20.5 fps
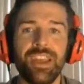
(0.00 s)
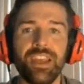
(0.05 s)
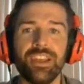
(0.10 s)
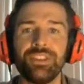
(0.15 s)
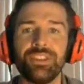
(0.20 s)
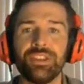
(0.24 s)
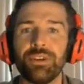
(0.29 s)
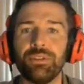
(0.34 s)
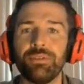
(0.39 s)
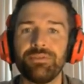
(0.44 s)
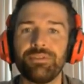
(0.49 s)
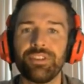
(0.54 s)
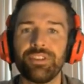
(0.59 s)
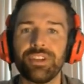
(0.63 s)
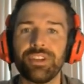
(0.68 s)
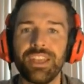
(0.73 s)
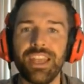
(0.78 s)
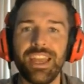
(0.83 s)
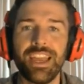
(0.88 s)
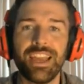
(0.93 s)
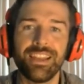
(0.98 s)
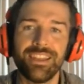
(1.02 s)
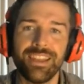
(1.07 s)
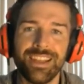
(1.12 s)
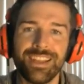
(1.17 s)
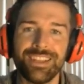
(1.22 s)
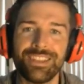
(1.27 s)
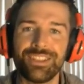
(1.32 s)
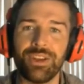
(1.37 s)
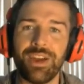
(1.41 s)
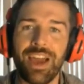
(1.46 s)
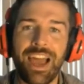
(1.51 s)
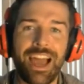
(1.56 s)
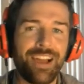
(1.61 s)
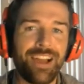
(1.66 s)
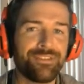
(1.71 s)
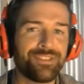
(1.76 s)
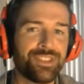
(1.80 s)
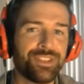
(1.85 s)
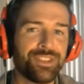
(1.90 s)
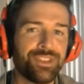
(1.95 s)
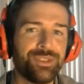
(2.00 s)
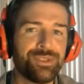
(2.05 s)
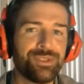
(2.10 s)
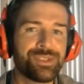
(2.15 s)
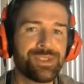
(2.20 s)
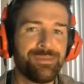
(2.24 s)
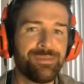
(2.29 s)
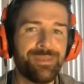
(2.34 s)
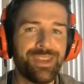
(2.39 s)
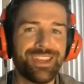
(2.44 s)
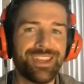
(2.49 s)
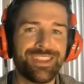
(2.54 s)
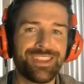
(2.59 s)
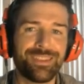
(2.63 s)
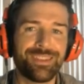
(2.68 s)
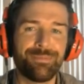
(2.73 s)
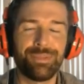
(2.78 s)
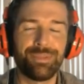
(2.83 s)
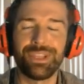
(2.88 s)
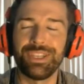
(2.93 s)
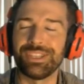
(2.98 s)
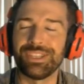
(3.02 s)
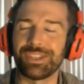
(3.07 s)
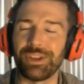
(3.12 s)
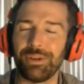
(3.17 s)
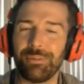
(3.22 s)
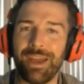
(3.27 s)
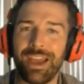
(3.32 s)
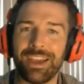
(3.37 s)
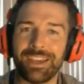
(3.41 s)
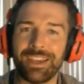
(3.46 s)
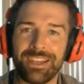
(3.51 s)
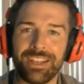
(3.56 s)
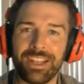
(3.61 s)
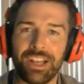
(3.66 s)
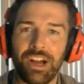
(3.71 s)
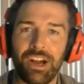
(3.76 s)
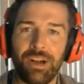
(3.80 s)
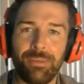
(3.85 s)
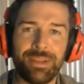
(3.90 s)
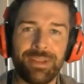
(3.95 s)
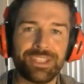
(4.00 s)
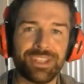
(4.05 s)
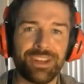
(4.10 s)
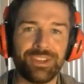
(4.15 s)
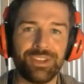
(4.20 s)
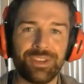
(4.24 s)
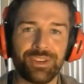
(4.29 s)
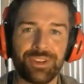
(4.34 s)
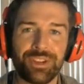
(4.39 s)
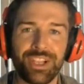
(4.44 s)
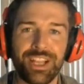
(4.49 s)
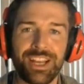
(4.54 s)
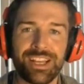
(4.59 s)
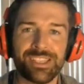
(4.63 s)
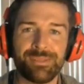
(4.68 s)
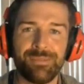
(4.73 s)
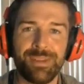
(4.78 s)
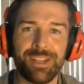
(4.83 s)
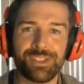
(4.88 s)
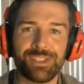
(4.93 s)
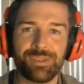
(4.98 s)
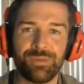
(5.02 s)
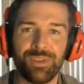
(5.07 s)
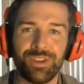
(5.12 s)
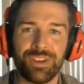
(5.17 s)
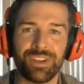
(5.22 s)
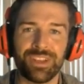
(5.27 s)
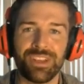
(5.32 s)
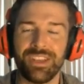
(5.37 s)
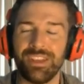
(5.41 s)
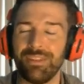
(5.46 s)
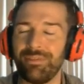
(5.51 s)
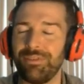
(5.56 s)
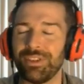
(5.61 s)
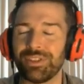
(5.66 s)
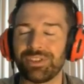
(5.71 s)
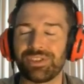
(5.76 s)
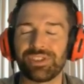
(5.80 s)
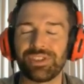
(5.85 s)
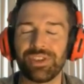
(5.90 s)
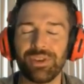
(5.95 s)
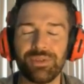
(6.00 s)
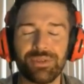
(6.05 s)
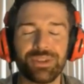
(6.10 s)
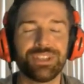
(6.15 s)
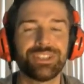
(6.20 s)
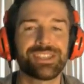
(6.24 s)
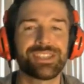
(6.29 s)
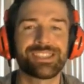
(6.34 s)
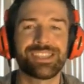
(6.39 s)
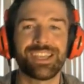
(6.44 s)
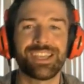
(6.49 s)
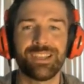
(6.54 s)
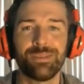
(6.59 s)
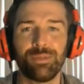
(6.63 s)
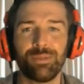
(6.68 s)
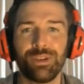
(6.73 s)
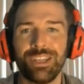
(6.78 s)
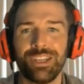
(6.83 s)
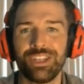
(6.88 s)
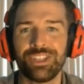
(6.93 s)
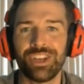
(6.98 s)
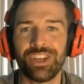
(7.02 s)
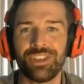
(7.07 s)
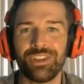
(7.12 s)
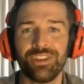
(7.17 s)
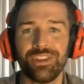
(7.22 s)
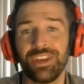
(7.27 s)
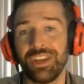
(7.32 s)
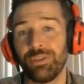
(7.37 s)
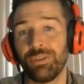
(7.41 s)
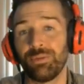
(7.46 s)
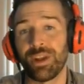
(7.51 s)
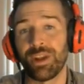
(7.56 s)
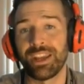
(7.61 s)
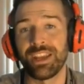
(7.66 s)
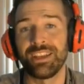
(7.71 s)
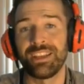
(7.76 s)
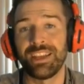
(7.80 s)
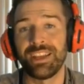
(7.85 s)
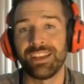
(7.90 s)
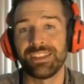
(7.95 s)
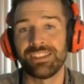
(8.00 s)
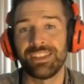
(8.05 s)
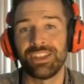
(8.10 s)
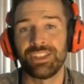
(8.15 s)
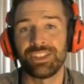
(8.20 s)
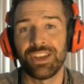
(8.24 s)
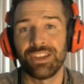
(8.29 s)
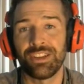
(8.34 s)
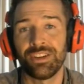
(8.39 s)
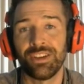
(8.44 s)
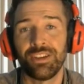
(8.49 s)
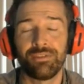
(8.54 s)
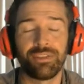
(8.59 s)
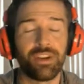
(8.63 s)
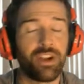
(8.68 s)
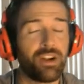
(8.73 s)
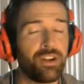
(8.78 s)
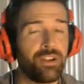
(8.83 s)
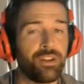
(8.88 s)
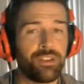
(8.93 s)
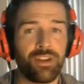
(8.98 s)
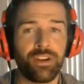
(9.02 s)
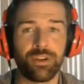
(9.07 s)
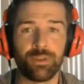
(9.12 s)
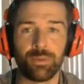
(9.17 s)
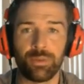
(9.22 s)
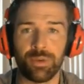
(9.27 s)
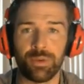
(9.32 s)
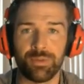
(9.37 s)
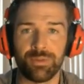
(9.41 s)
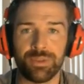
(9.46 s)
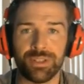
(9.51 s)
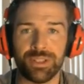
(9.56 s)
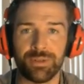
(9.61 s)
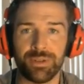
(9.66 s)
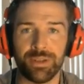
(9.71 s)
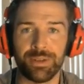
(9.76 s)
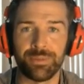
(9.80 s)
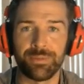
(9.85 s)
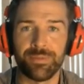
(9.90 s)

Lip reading: Don't forget to, after you submit, please go back and comment on your classmates' work. It feels so good to celebrate each other and recognize each other for all the hard work we're doing.